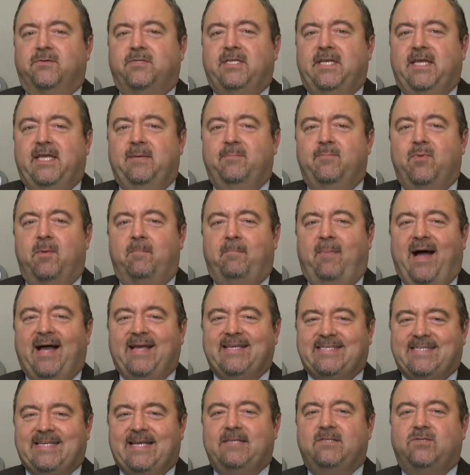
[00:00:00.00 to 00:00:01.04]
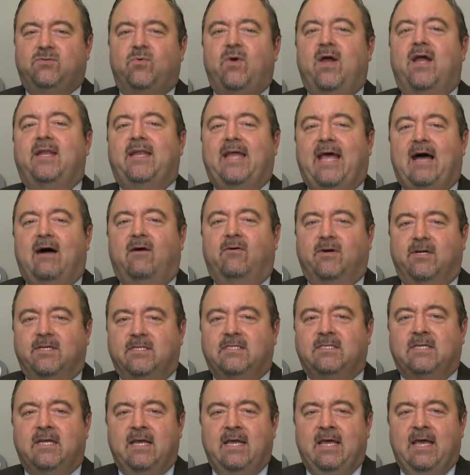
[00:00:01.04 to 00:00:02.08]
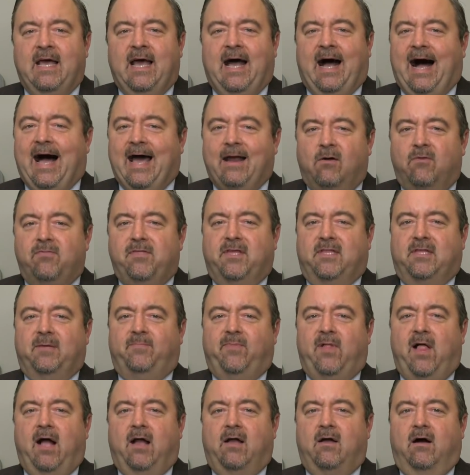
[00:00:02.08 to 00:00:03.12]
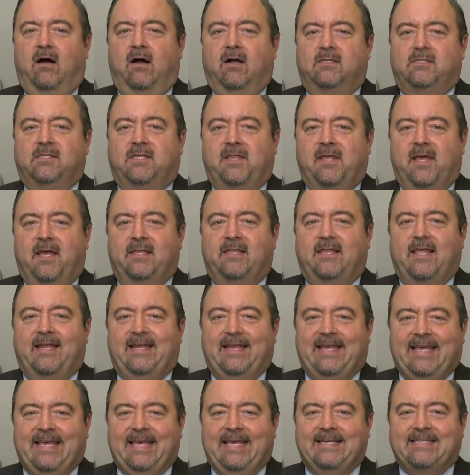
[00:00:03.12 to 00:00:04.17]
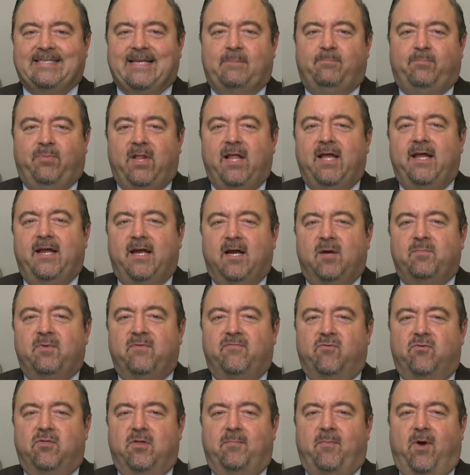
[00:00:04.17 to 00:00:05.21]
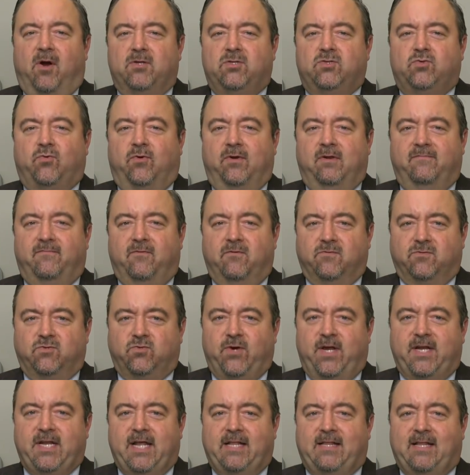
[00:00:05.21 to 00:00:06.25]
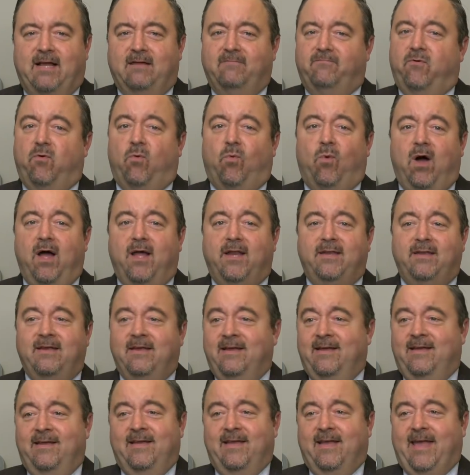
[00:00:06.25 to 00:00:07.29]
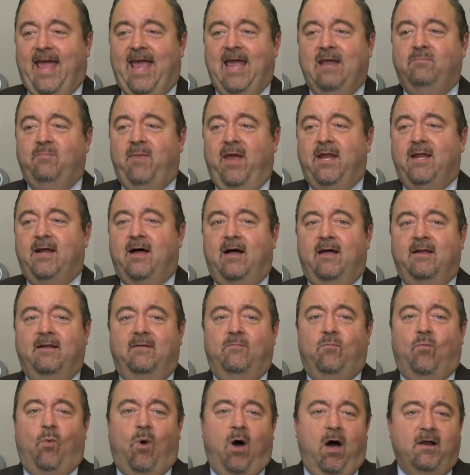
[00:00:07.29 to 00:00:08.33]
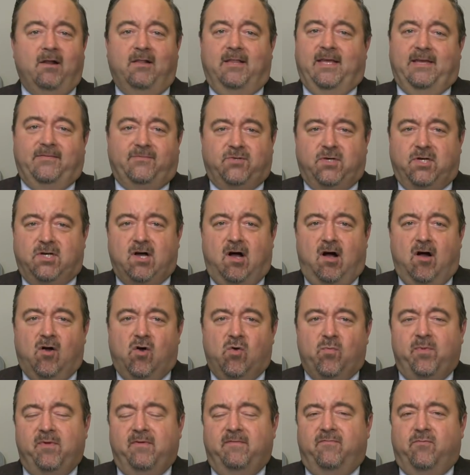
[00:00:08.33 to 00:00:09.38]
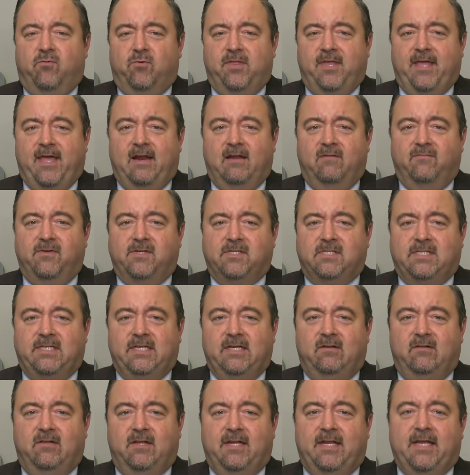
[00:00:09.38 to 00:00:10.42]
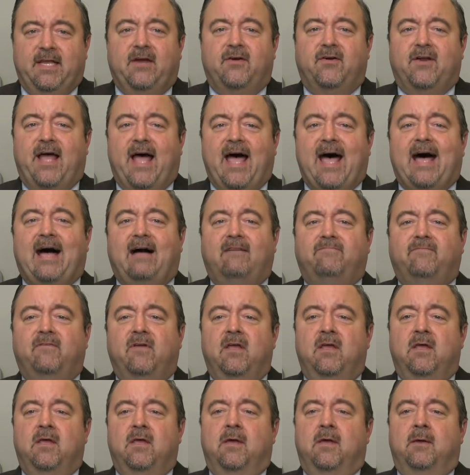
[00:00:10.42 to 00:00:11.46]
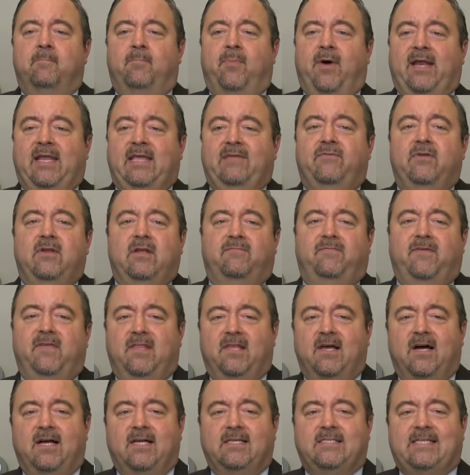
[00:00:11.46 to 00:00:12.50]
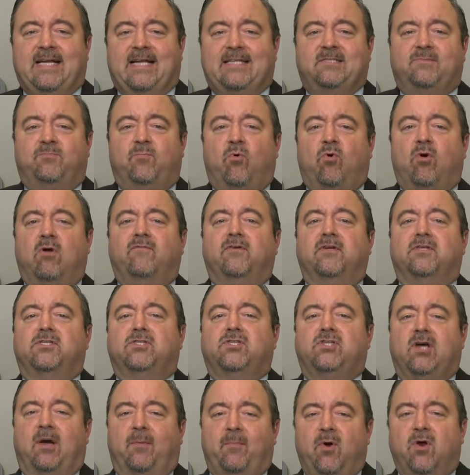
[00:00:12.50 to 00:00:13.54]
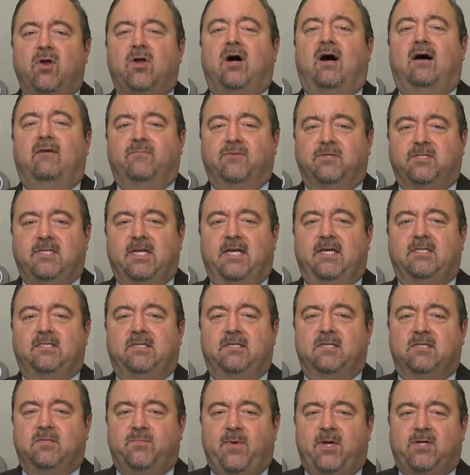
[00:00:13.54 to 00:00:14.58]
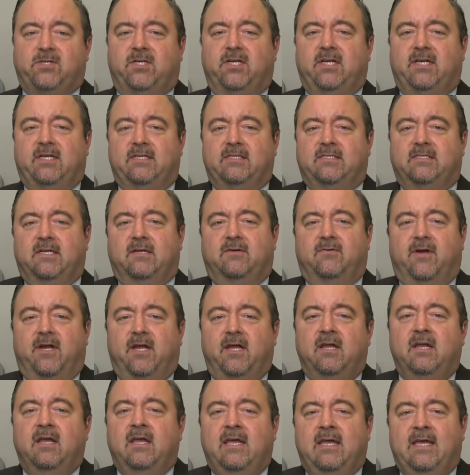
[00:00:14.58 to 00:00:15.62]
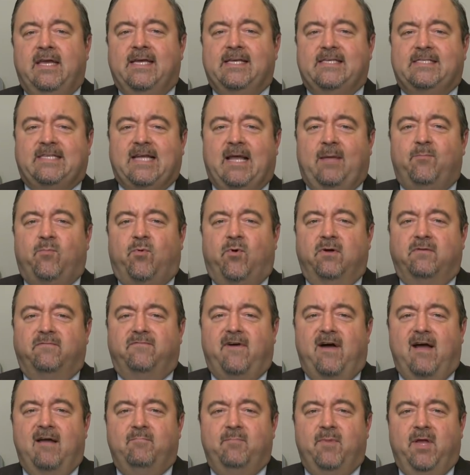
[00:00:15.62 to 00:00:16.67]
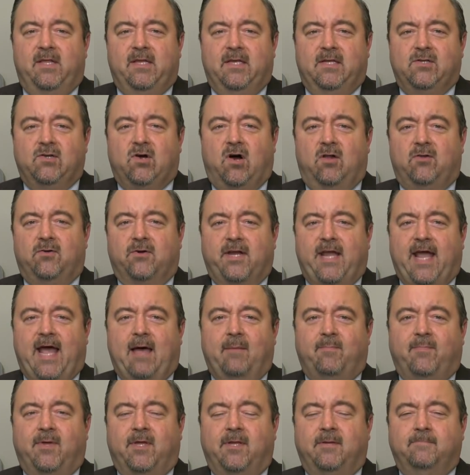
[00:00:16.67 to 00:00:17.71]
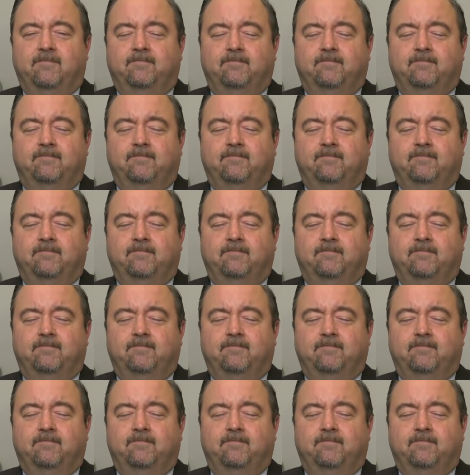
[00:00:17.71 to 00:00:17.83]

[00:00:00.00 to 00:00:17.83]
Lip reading: team. But my sense right now is I don't think the Blackhawks think that he's at play here before the March 21st trade deadline. For one, Kane may not want to leave Chicago before the end of his deal in a year and a half. But even if he does, that's more of a summer conversation, especially considering his $10.5 million cap hit.